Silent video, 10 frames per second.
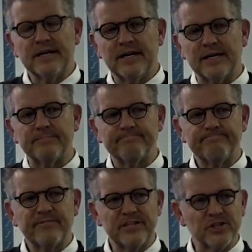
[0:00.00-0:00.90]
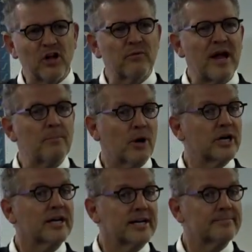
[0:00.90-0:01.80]
um, is all around
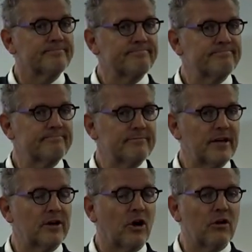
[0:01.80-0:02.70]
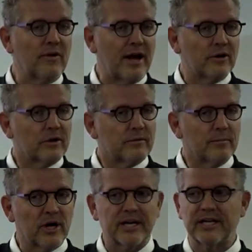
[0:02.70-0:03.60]
marketing and all around
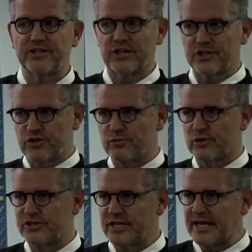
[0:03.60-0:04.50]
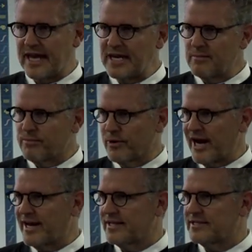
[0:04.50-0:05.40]
marketing to consumers and getting
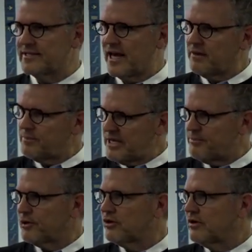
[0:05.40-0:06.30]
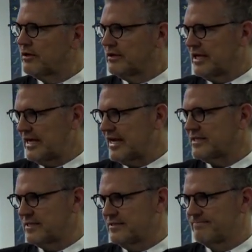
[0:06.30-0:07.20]
brands and people connected.